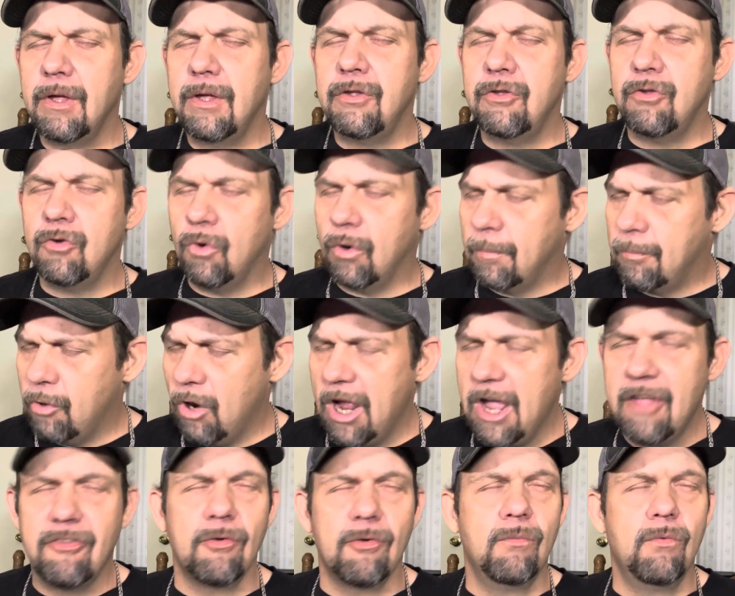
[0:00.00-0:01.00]
Your
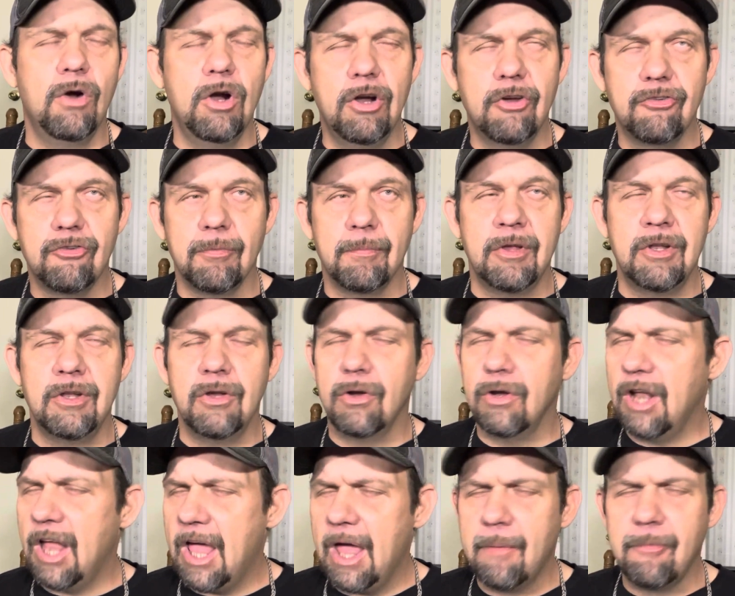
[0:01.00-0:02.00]
praise of worship and your
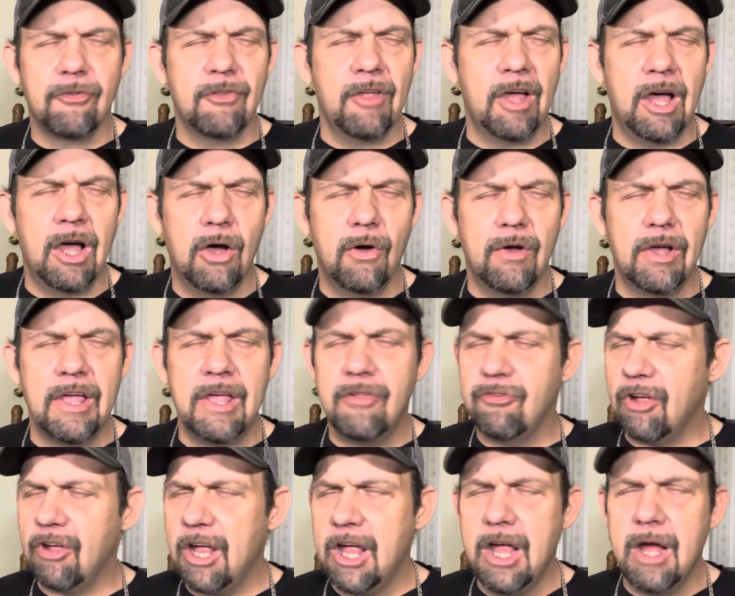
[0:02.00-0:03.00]
lifestyle is
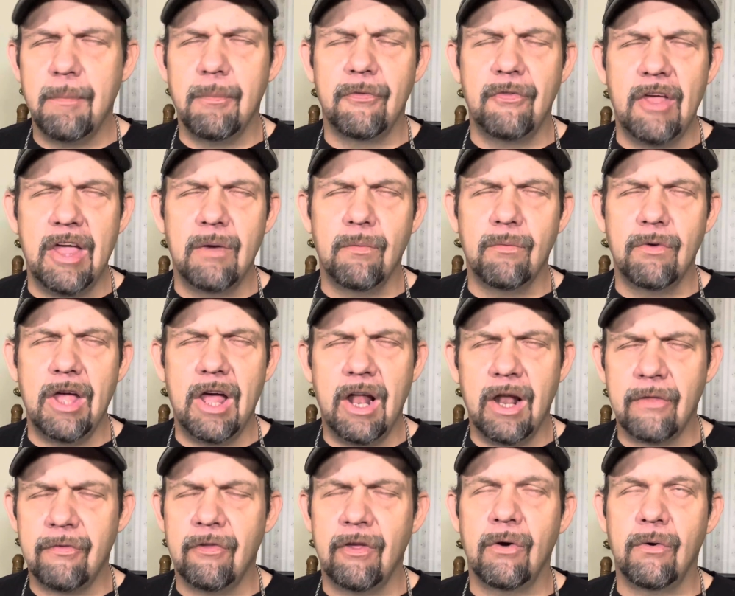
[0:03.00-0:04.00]
your everyday
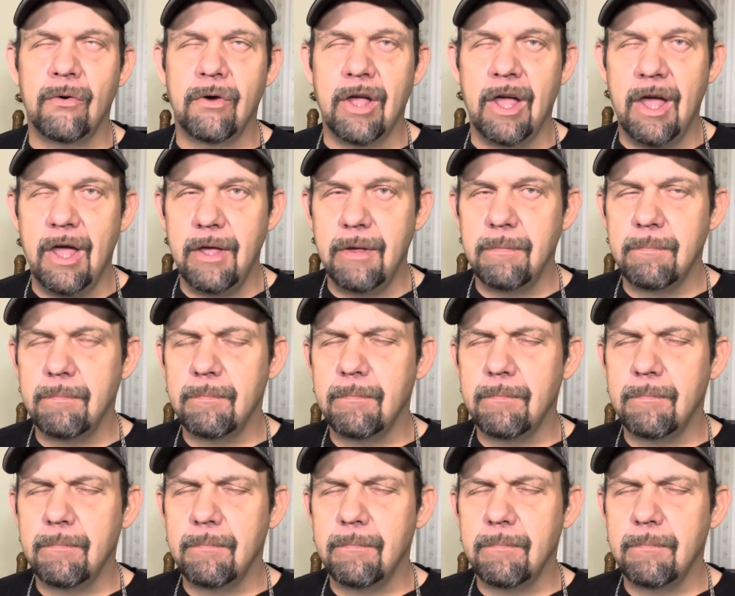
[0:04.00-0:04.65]
reality, okay?